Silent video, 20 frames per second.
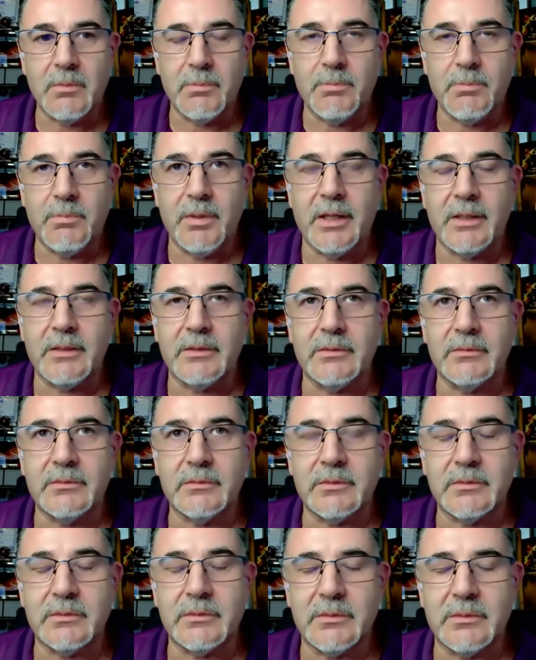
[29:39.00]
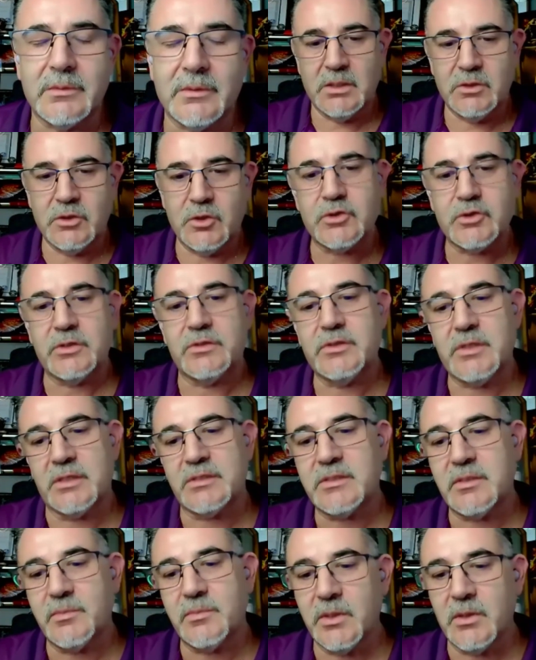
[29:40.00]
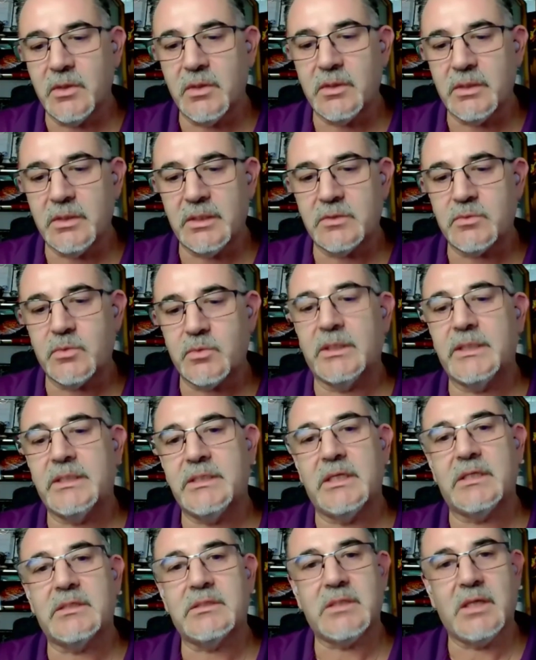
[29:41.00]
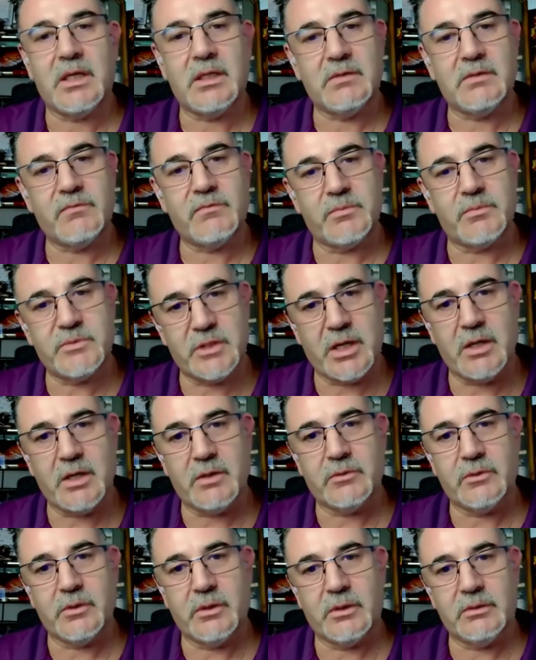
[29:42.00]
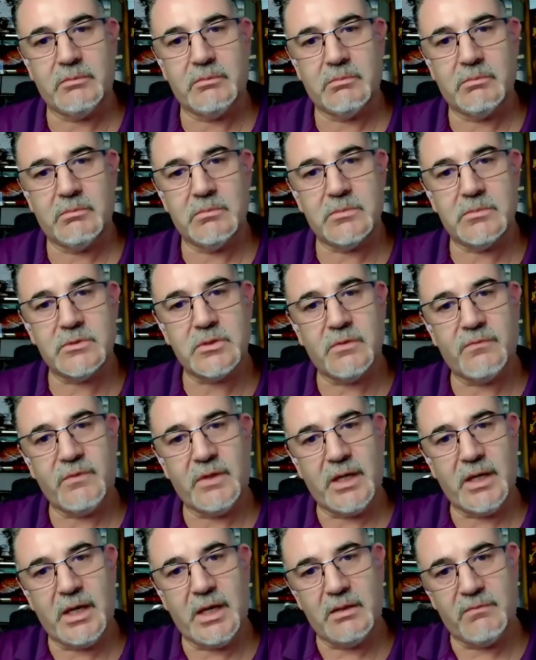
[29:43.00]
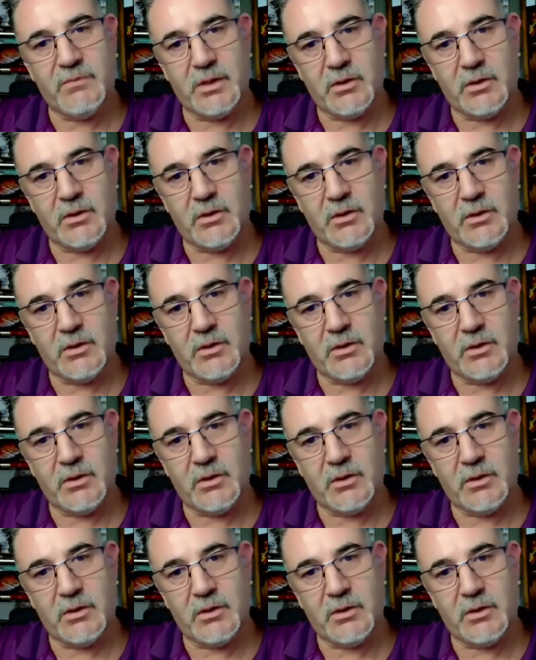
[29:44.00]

But your suggestibility is really dictated from childhood. So if you had a